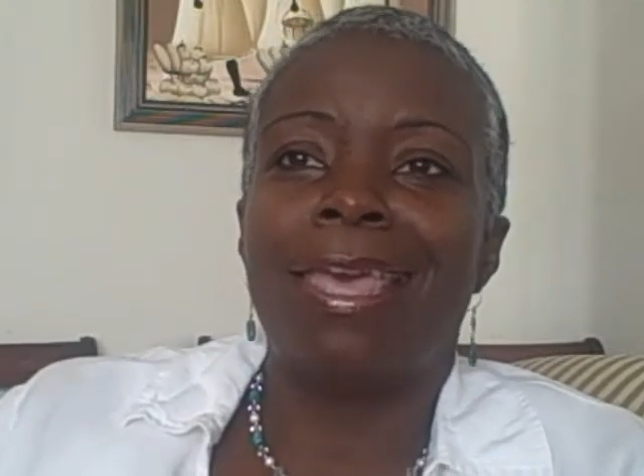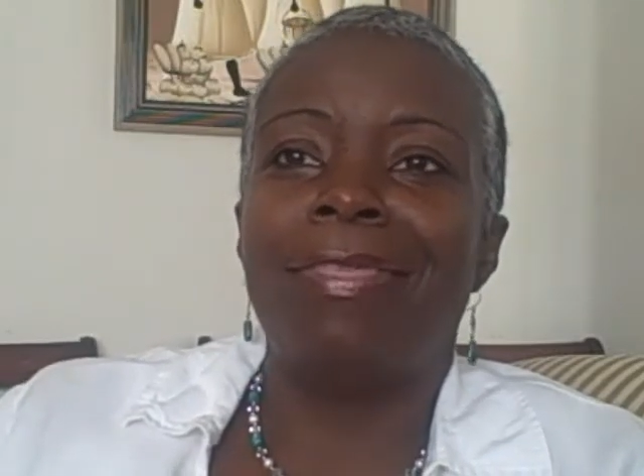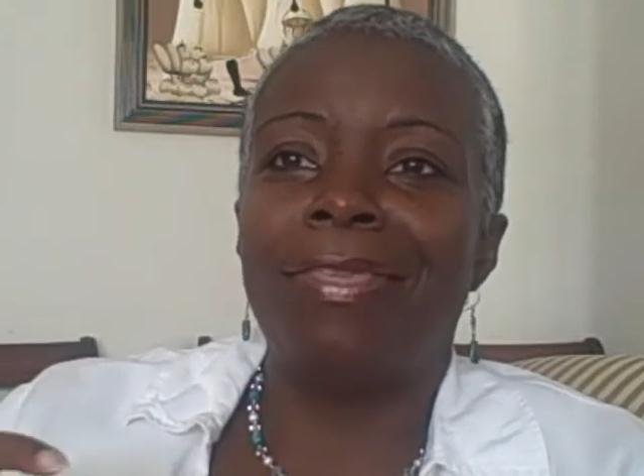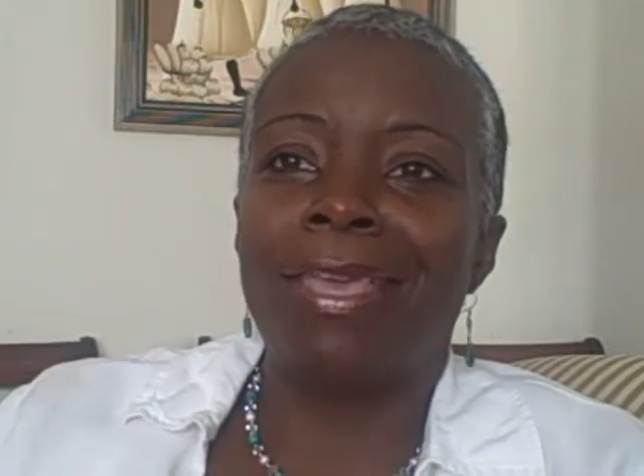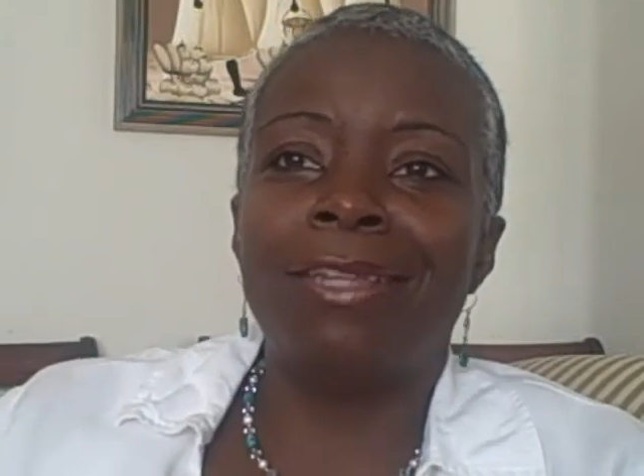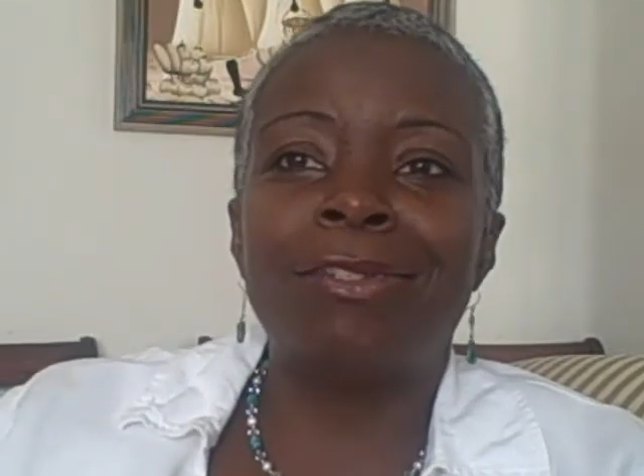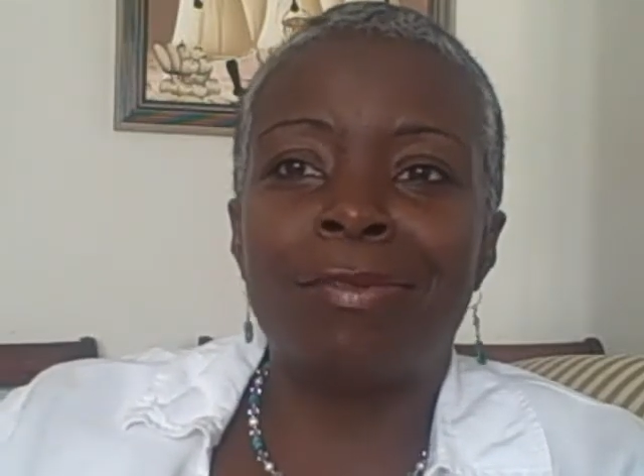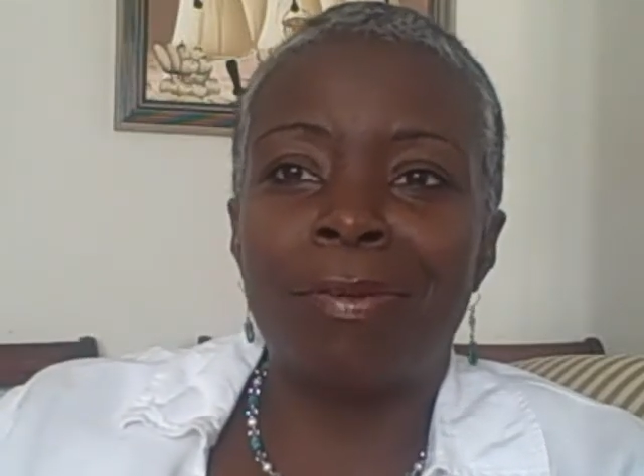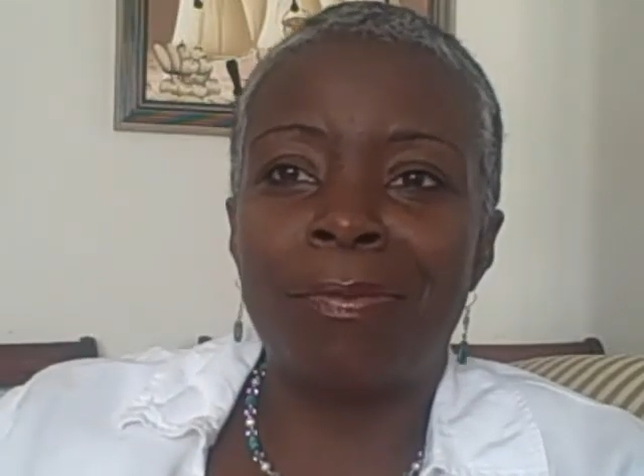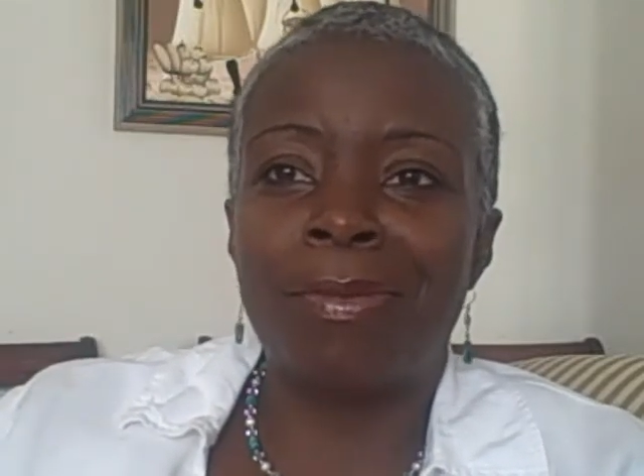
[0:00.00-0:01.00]
In the
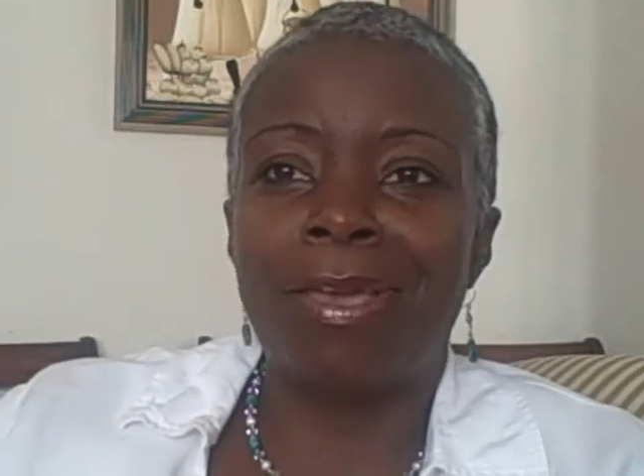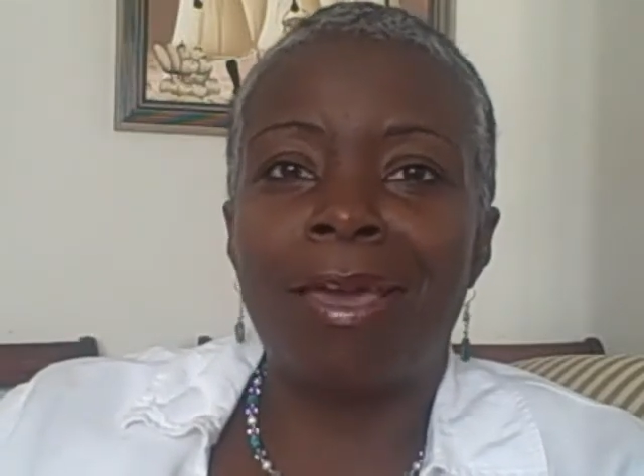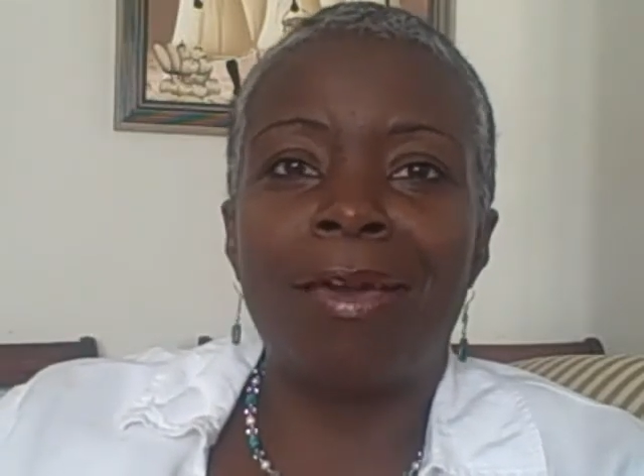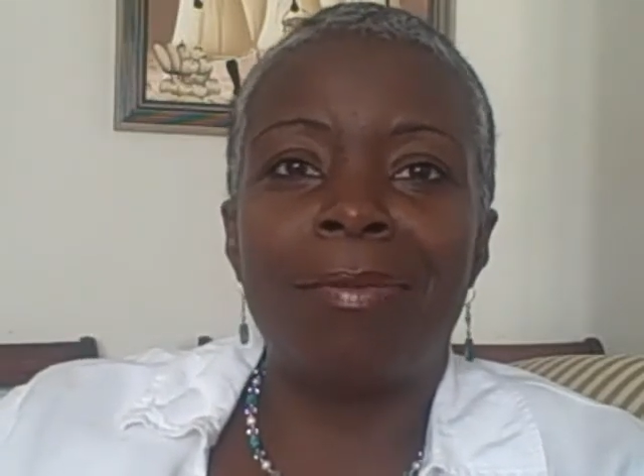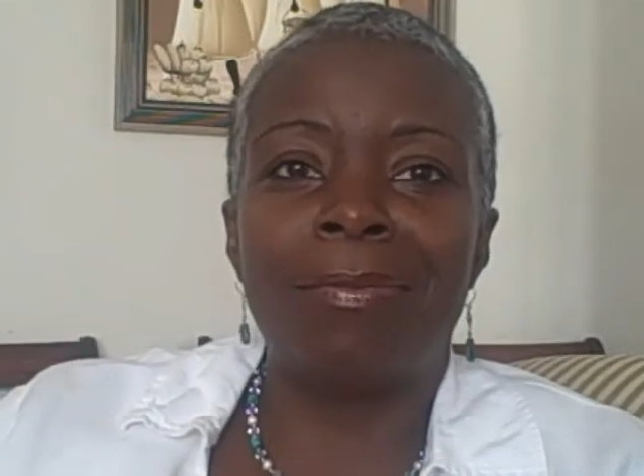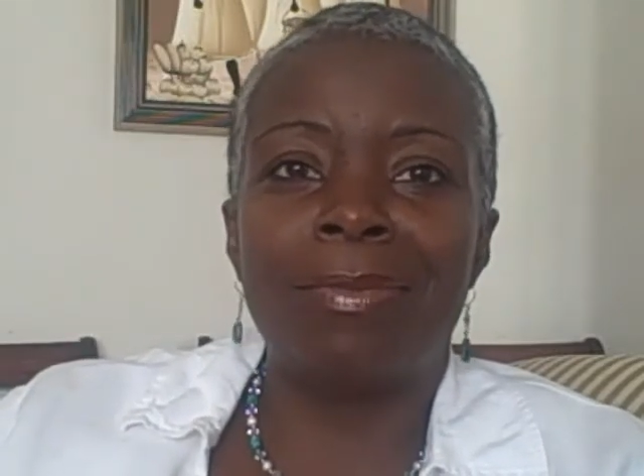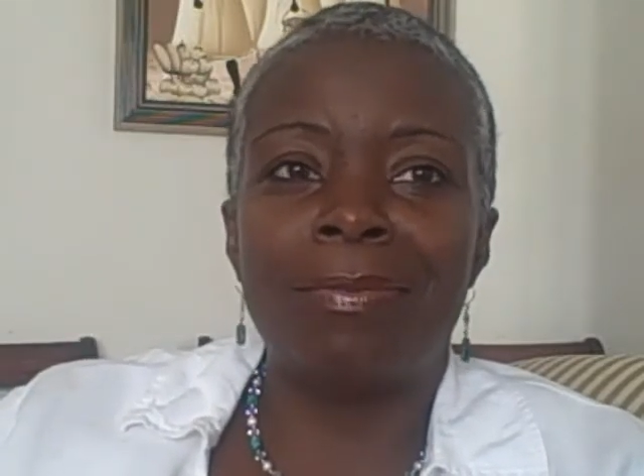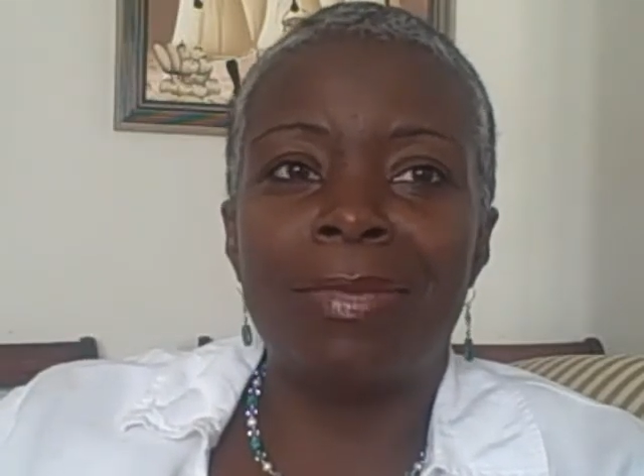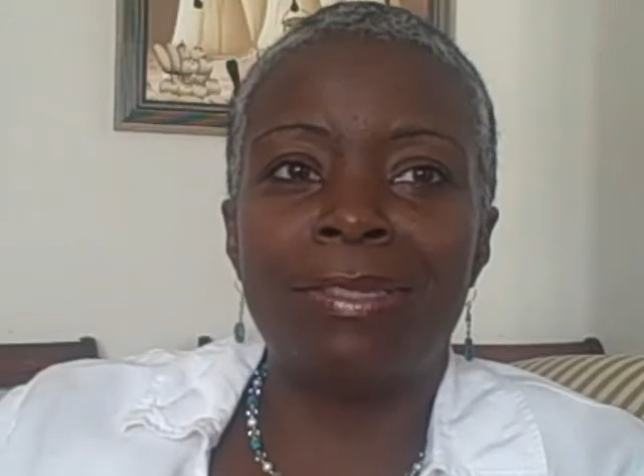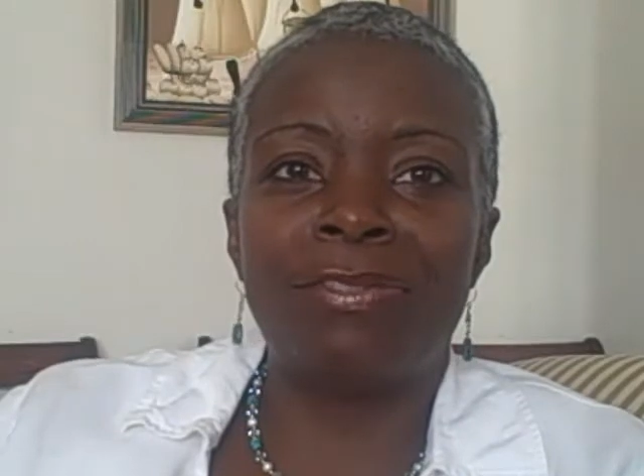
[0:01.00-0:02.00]
interim,
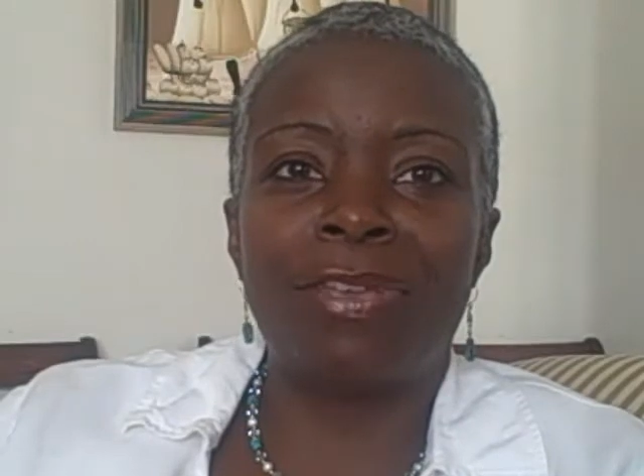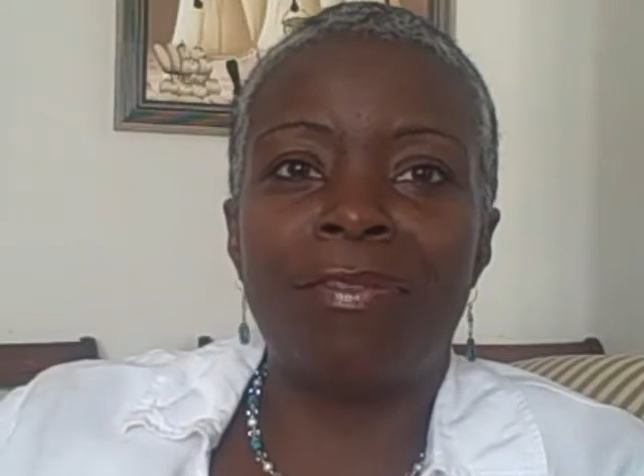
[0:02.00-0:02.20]
Mrs.